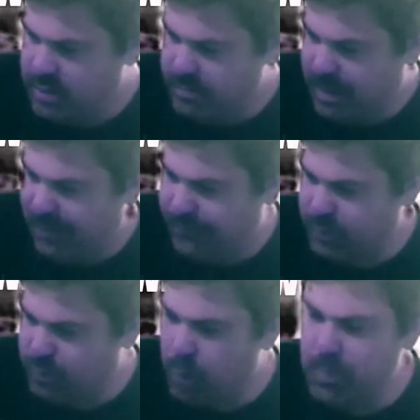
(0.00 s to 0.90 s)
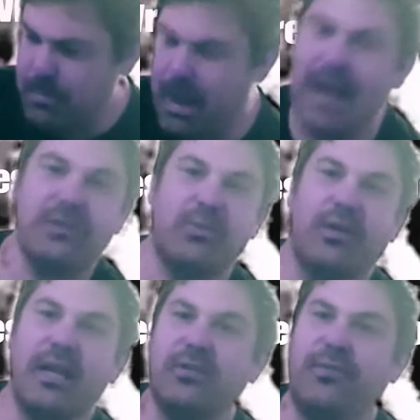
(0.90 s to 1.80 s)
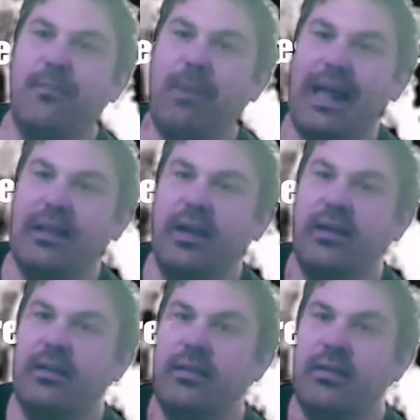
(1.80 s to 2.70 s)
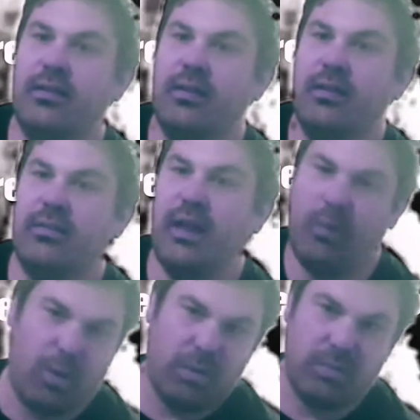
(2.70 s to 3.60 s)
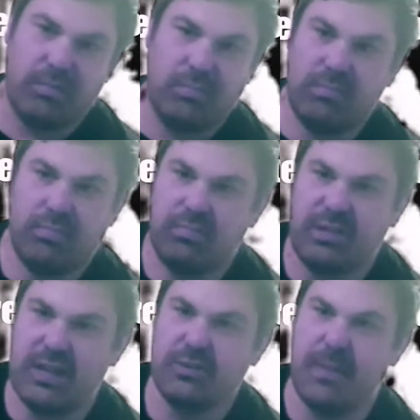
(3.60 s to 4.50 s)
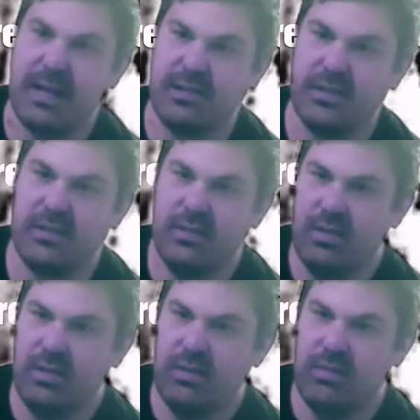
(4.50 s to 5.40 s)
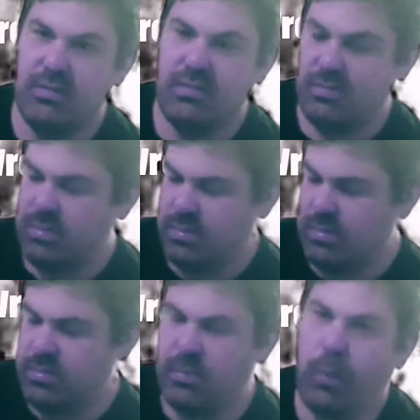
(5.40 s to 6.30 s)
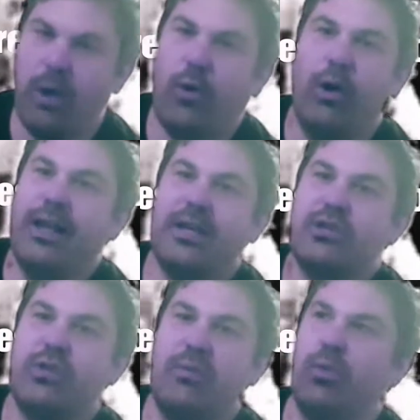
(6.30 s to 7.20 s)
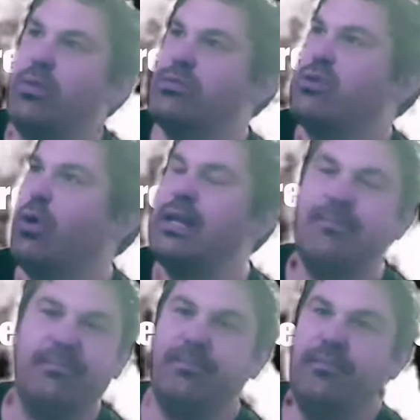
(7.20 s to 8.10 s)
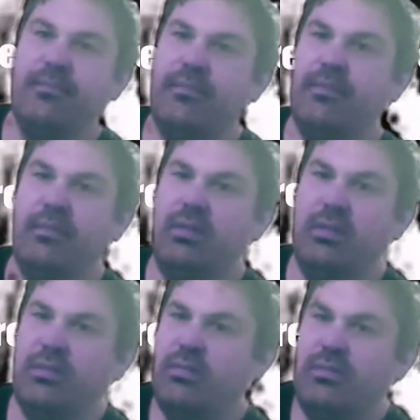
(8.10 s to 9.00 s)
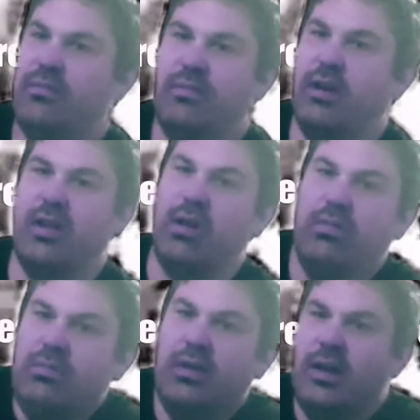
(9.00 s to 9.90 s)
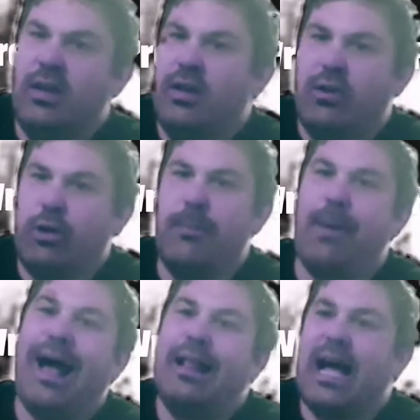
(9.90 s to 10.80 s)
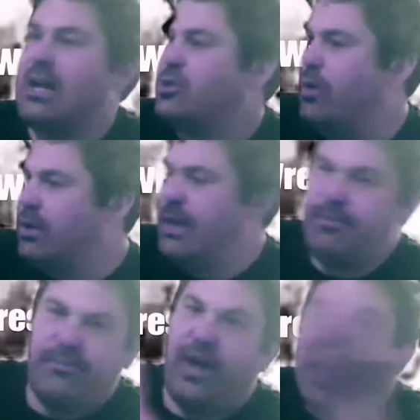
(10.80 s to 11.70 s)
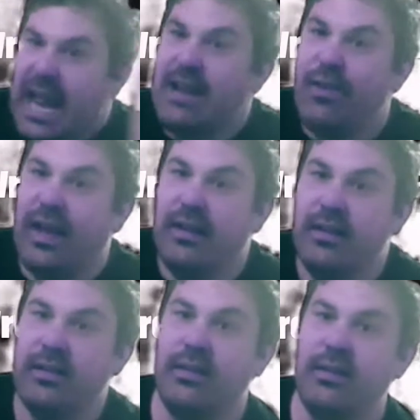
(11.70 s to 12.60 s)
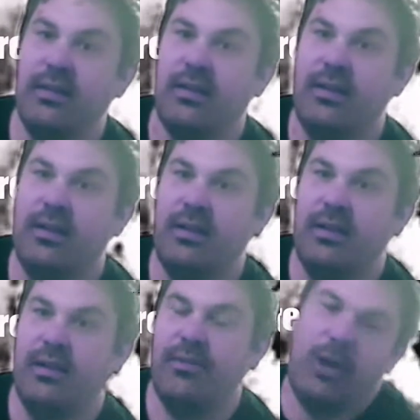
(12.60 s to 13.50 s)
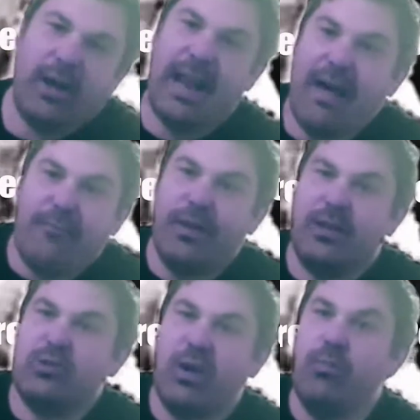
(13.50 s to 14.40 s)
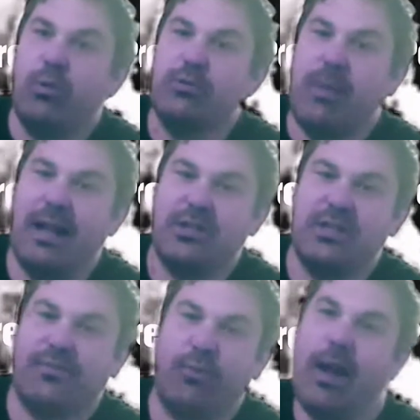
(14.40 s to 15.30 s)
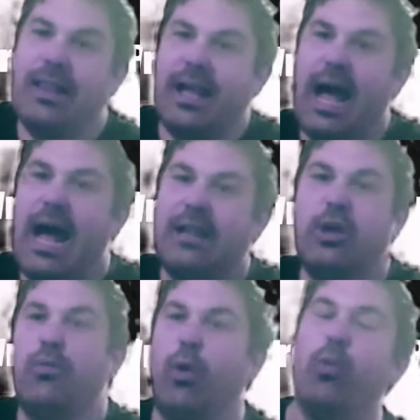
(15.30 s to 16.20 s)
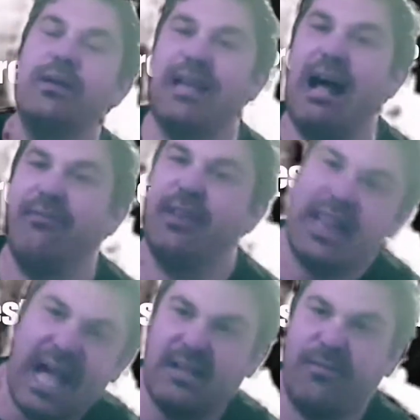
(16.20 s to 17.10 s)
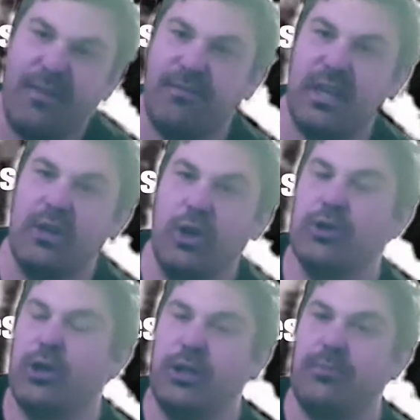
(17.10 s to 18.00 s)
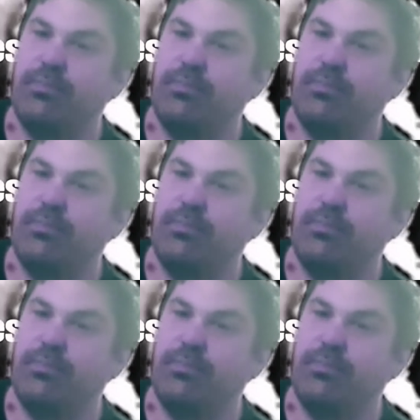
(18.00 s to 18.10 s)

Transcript: the Roman match against Finn Balor, they're all singles matches. But why call it Extreme Rules? Call it, I don't know, call it Backlash, call it fucking anything. If you're not going to have Extreme Rules matches throughout the card that you've always had for the last 15 years on these